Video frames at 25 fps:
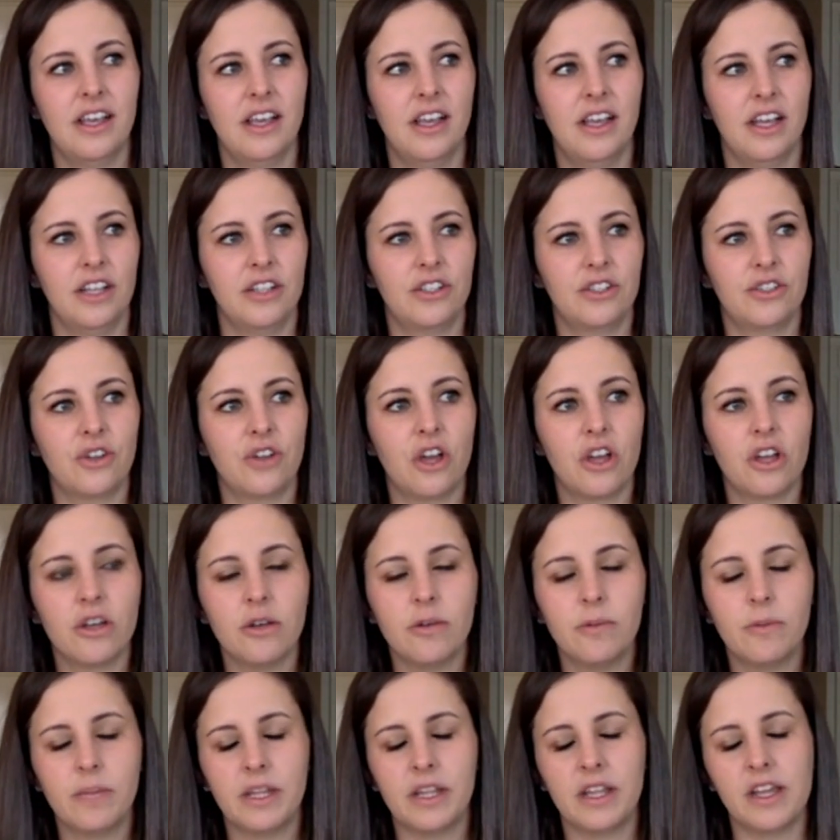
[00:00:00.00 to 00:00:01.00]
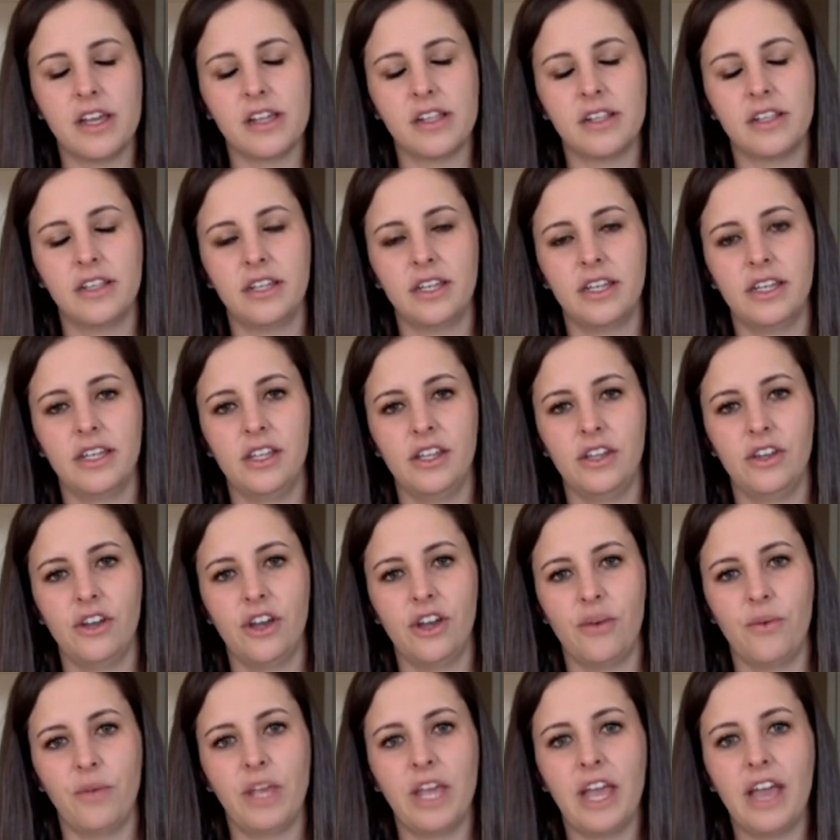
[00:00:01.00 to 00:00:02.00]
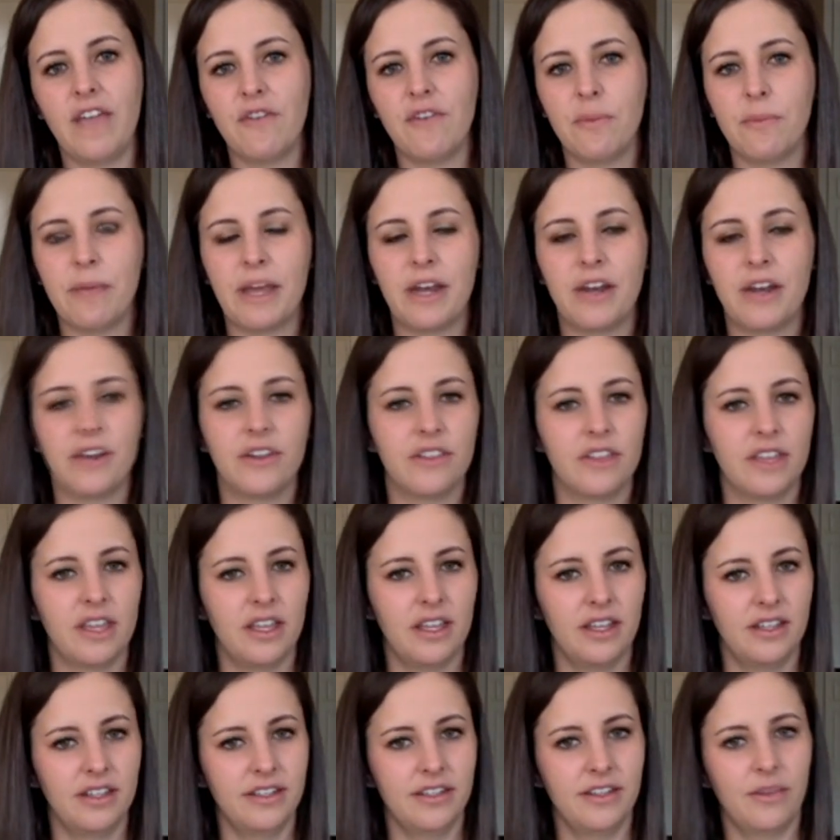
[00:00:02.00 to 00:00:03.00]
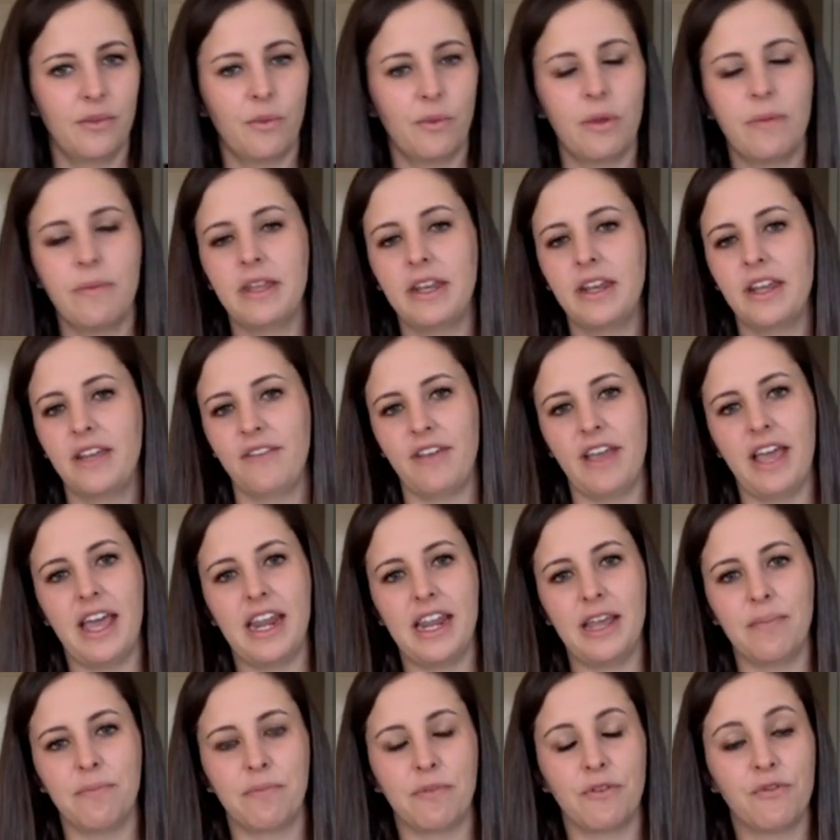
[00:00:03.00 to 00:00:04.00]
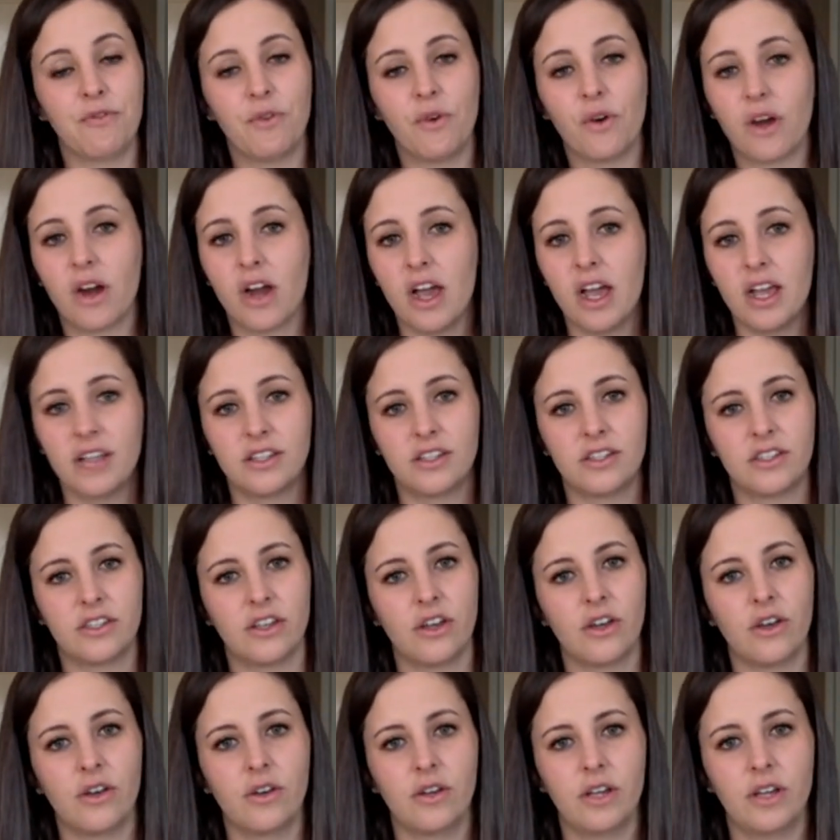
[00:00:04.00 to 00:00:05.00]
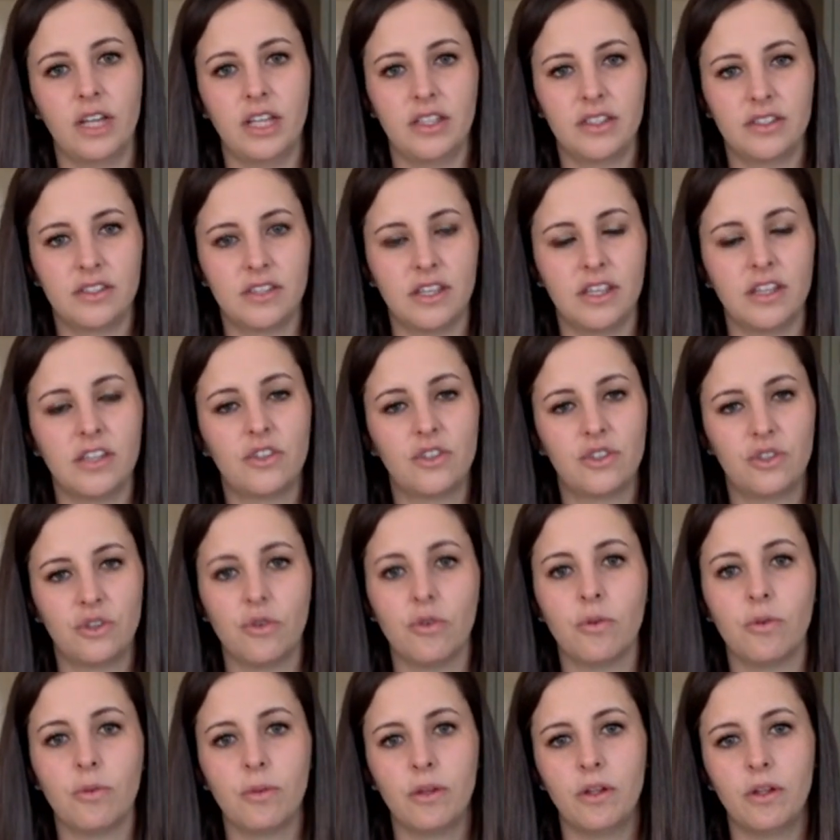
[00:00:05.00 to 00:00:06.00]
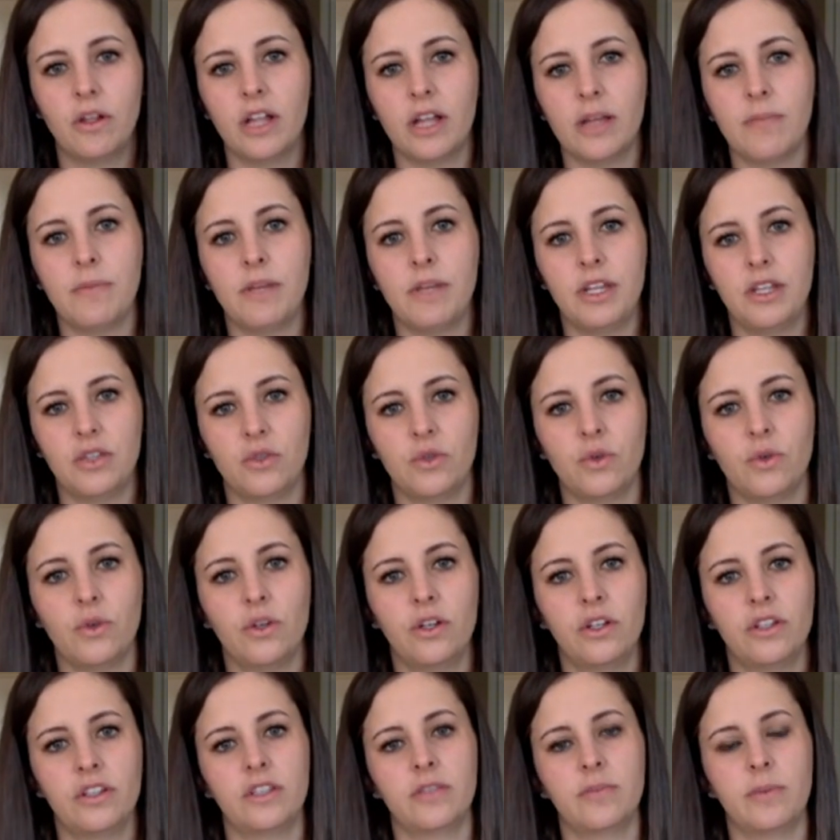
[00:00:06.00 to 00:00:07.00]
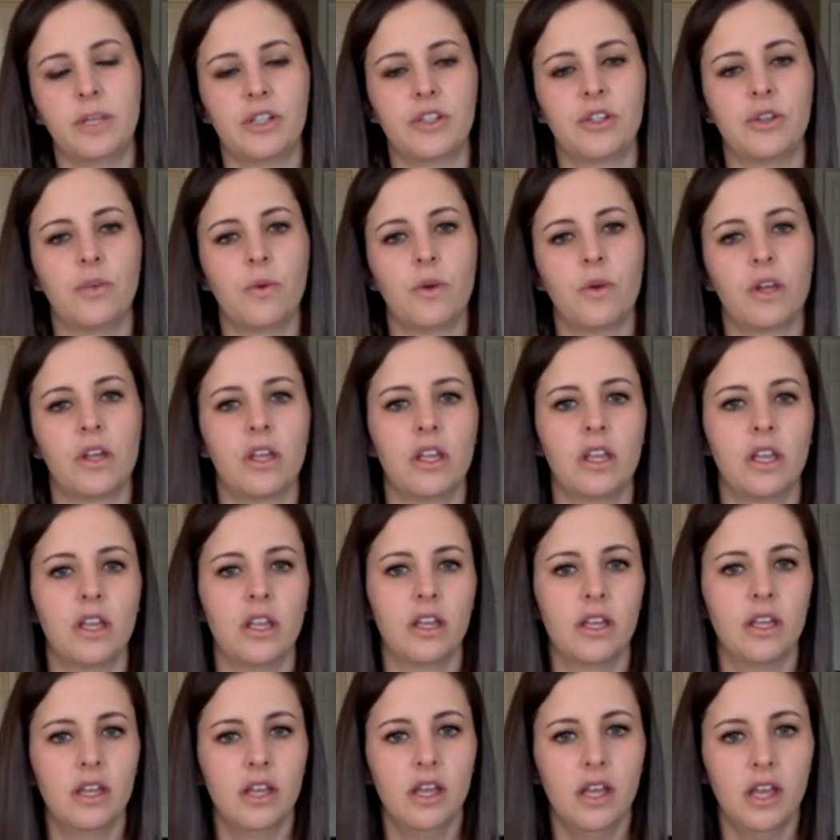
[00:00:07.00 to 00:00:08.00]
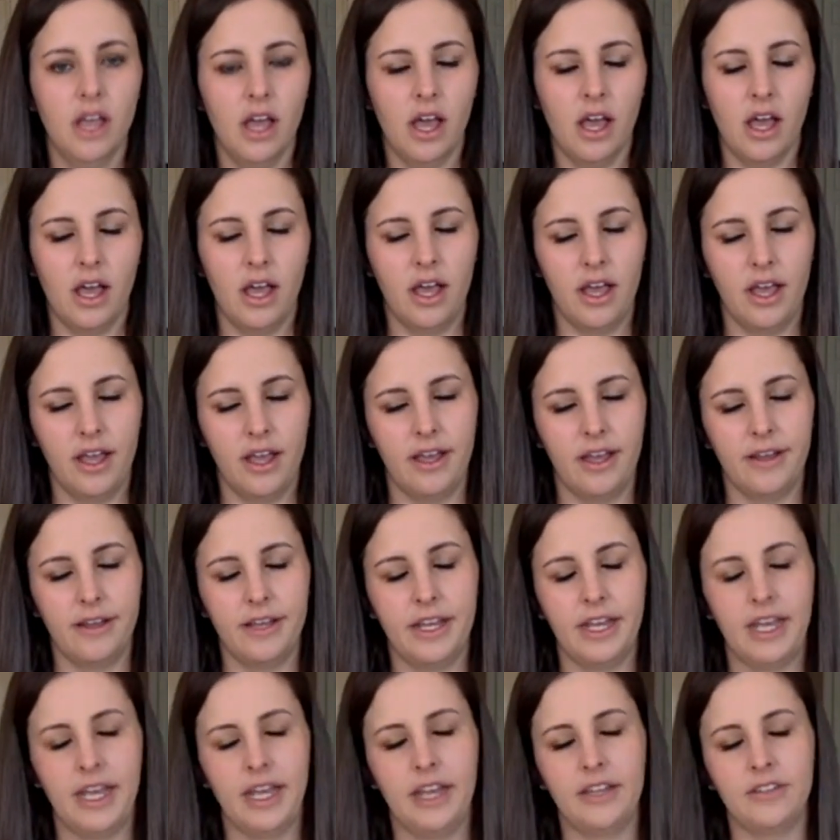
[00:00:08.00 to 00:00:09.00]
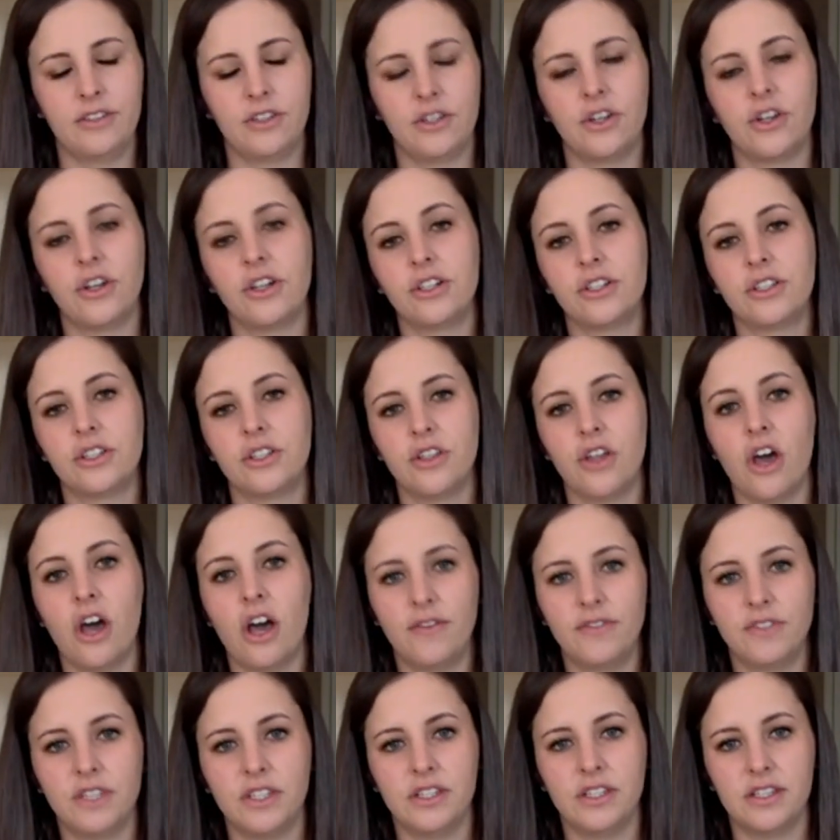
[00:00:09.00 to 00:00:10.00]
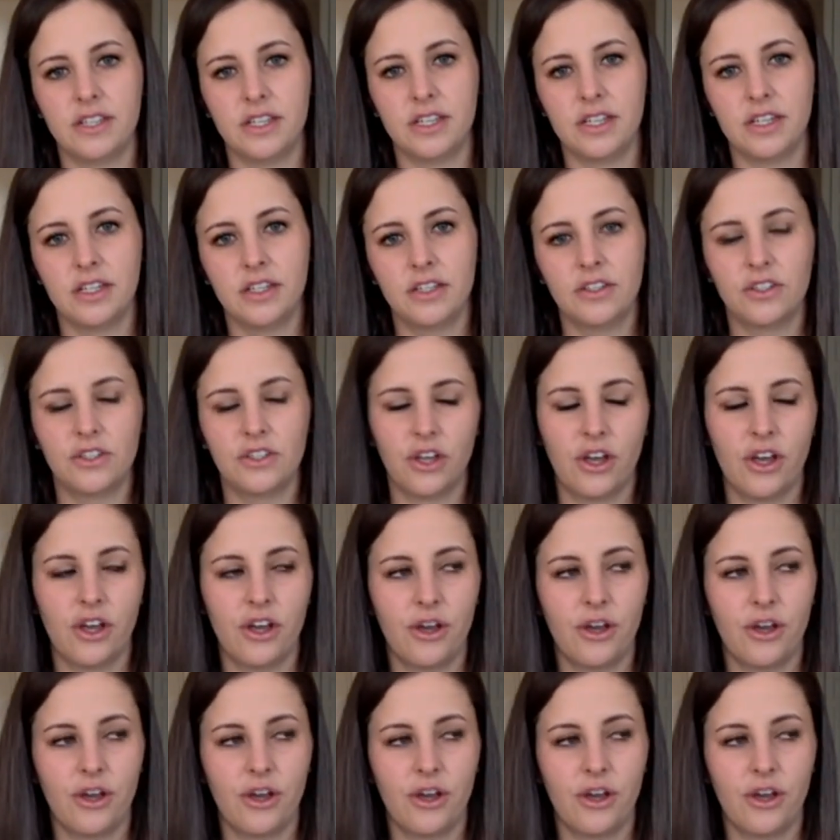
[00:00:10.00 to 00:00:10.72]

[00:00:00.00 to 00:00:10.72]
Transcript: a struggle, but luckily, you know, we have it better than women have had it before us. So it's it's doable on many tours, especially working uh, as a nurse in the off season. So